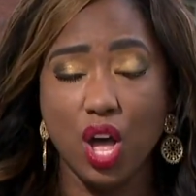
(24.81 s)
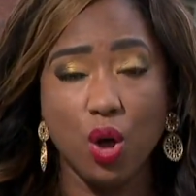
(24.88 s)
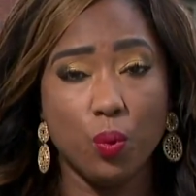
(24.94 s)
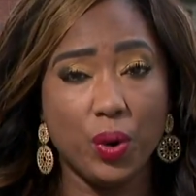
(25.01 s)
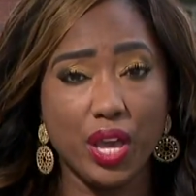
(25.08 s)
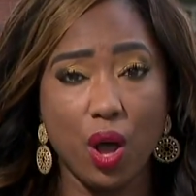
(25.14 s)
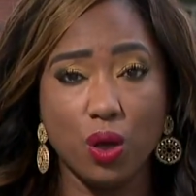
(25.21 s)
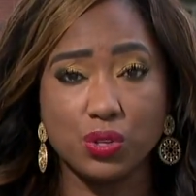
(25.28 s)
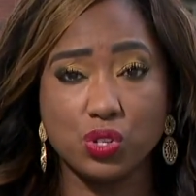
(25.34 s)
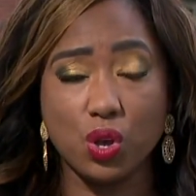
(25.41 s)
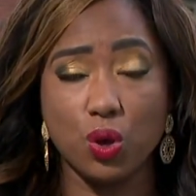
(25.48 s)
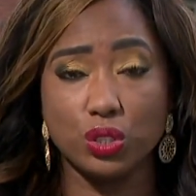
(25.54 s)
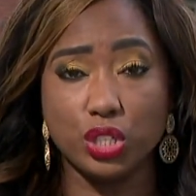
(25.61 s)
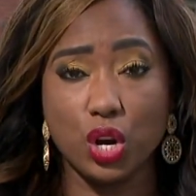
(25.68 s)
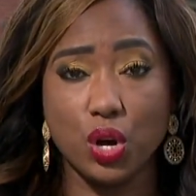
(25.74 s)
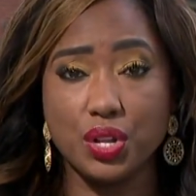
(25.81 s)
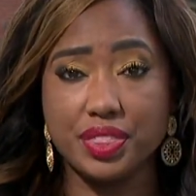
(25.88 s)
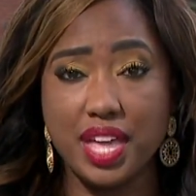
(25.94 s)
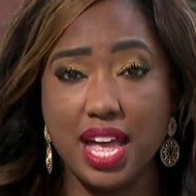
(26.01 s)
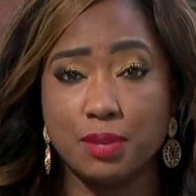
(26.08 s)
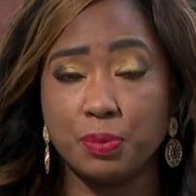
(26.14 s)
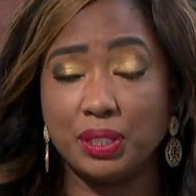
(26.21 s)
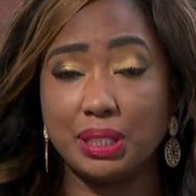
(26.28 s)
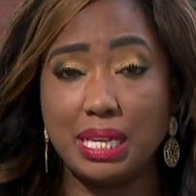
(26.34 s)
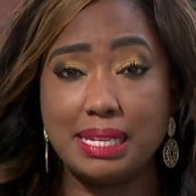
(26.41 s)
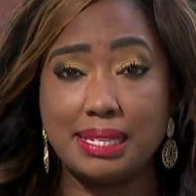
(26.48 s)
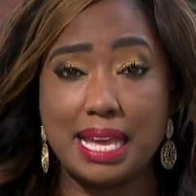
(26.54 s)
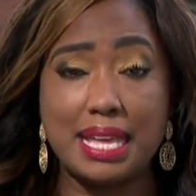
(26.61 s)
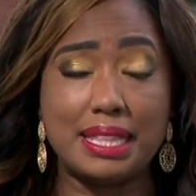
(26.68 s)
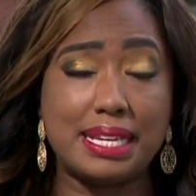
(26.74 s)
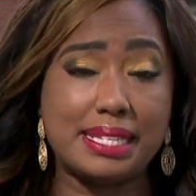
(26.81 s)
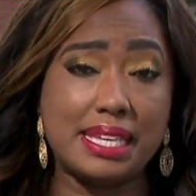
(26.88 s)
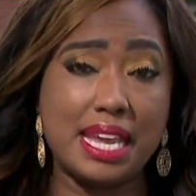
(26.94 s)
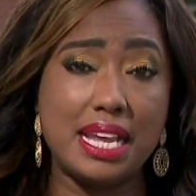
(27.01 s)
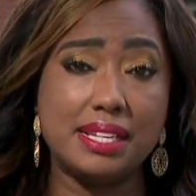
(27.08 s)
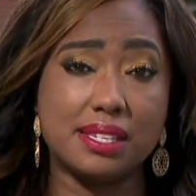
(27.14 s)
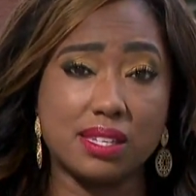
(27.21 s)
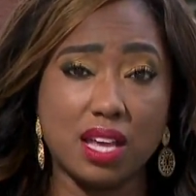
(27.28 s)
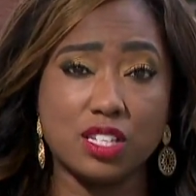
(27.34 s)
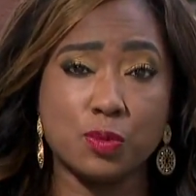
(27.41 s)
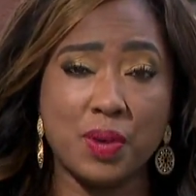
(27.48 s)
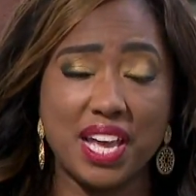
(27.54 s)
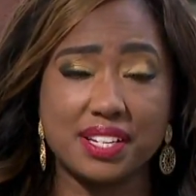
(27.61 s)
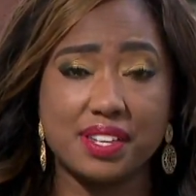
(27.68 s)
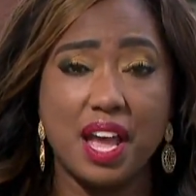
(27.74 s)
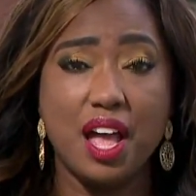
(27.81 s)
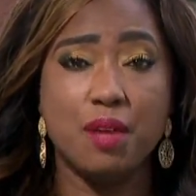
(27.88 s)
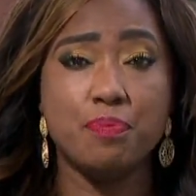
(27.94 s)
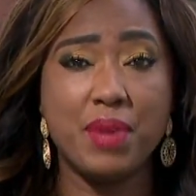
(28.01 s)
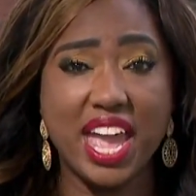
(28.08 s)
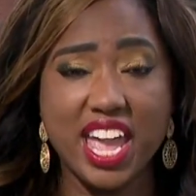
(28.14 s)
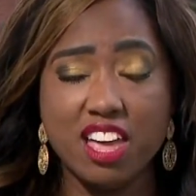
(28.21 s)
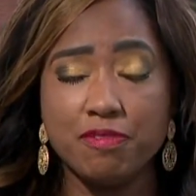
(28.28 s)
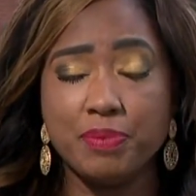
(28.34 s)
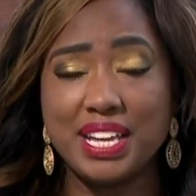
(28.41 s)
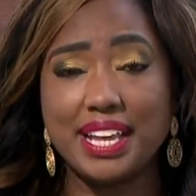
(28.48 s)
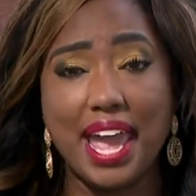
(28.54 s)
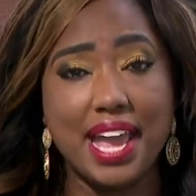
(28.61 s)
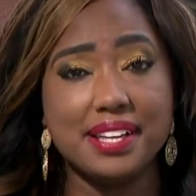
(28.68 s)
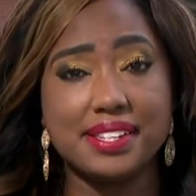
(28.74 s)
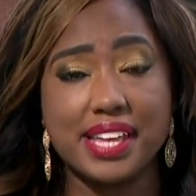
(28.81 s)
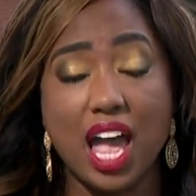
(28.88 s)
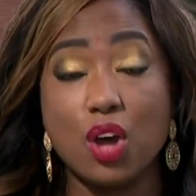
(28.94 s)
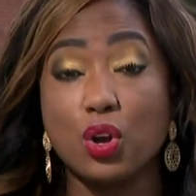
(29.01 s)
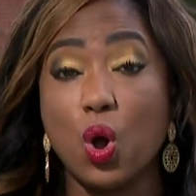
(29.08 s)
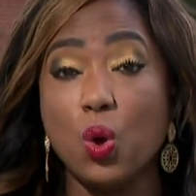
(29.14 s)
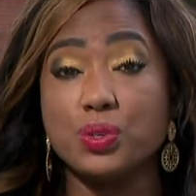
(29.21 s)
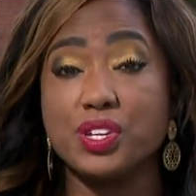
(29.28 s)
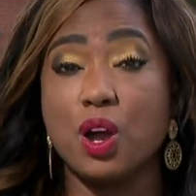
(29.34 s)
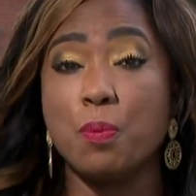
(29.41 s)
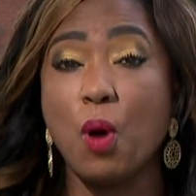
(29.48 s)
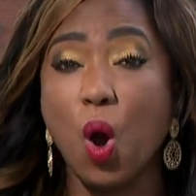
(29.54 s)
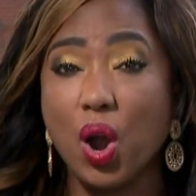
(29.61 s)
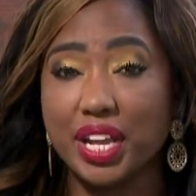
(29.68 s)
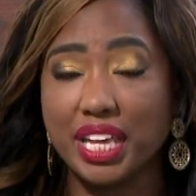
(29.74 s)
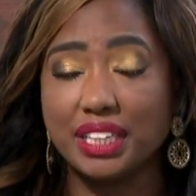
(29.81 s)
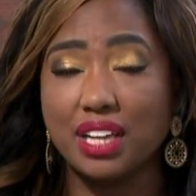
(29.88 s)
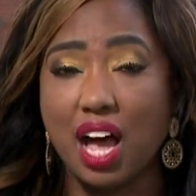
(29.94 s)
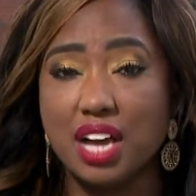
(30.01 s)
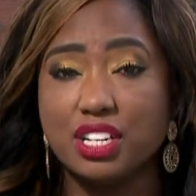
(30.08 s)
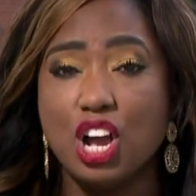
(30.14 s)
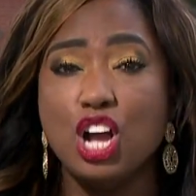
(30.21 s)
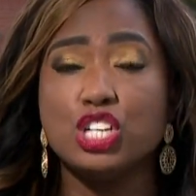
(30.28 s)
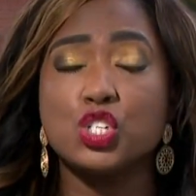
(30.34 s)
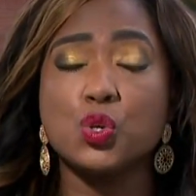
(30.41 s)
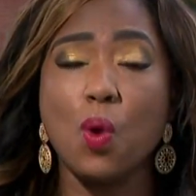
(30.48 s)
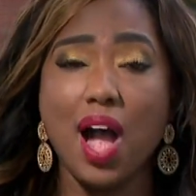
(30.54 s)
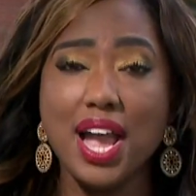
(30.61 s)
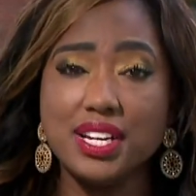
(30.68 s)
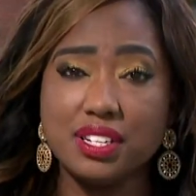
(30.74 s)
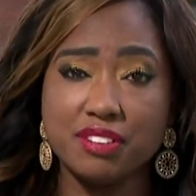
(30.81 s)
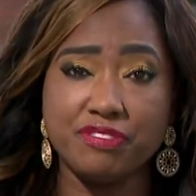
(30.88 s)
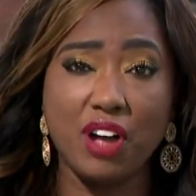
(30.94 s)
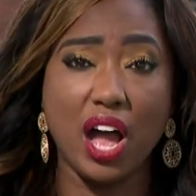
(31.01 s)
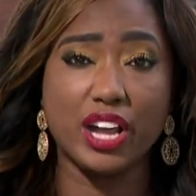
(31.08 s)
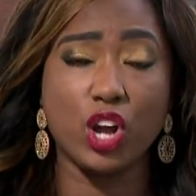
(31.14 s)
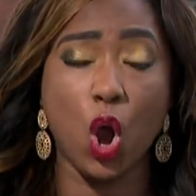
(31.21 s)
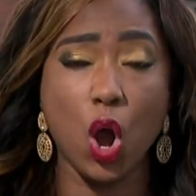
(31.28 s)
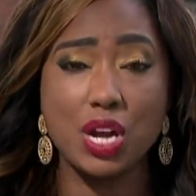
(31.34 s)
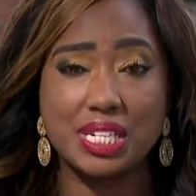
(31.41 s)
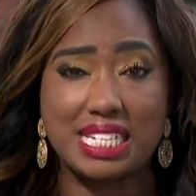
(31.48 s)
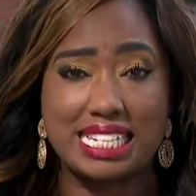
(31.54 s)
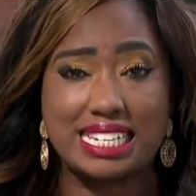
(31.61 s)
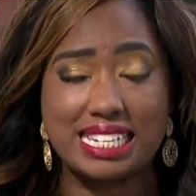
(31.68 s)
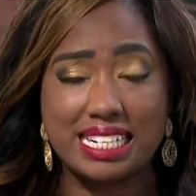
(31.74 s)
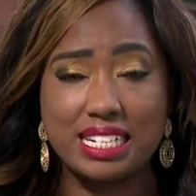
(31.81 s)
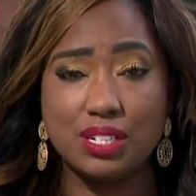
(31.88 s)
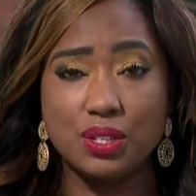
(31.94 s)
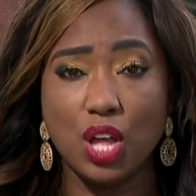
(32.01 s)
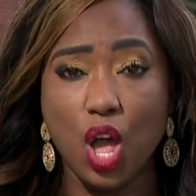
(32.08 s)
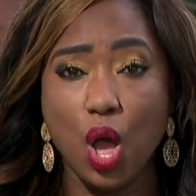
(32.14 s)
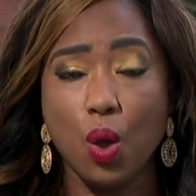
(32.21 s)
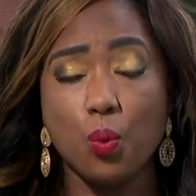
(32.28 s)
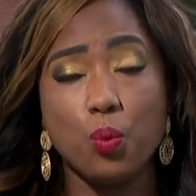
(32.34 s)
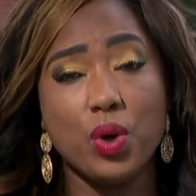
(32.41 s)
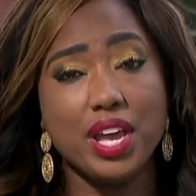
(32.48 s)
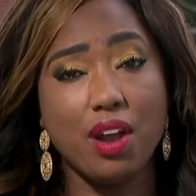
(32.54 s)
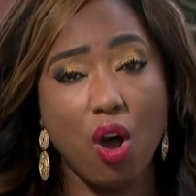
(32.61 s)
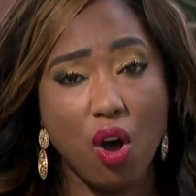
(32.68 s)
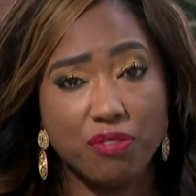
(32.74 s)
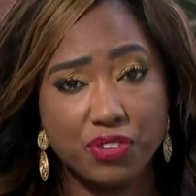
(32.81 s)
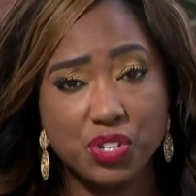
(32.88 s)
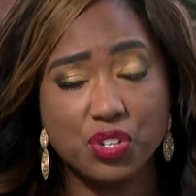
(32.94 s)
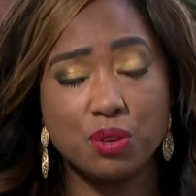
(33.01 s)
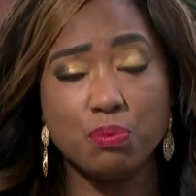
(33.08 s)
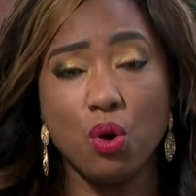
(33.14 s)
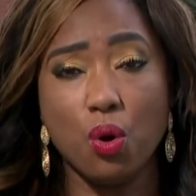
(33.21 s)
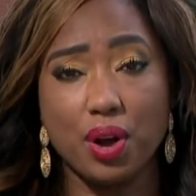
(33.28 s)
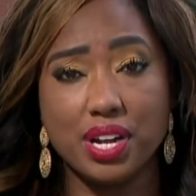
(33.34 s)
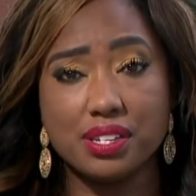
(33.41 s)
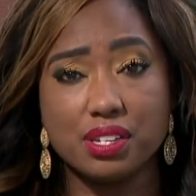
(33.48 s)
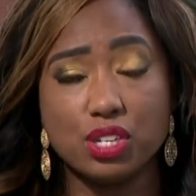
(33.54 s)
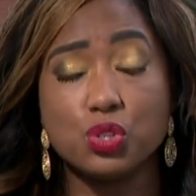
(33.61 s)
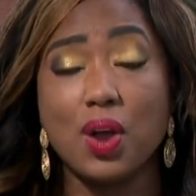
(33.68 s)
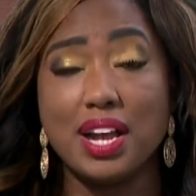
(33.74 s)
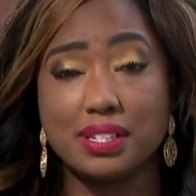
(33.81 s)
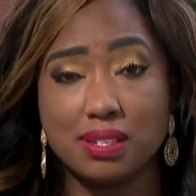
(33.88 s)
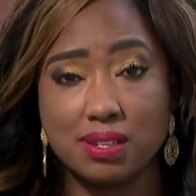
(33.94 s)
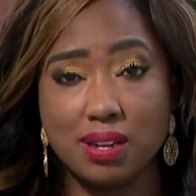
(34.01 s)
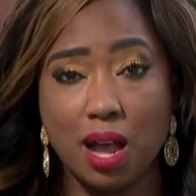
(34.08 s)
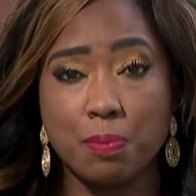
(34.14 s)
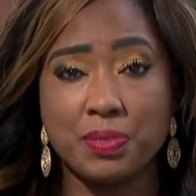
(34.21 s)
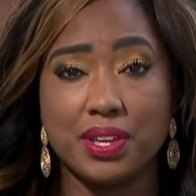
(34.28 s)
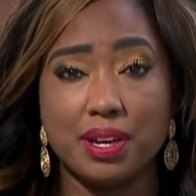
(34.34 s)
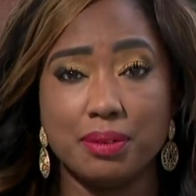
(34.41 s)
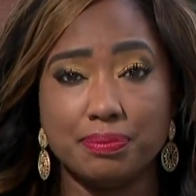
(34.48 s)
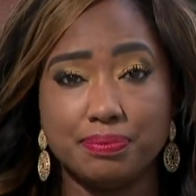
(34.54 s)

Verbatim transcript: We also learned that police say the teen suspects may have been casing out a hotel parking lot trying to find cars to steal when Officer Morris tried to stop them.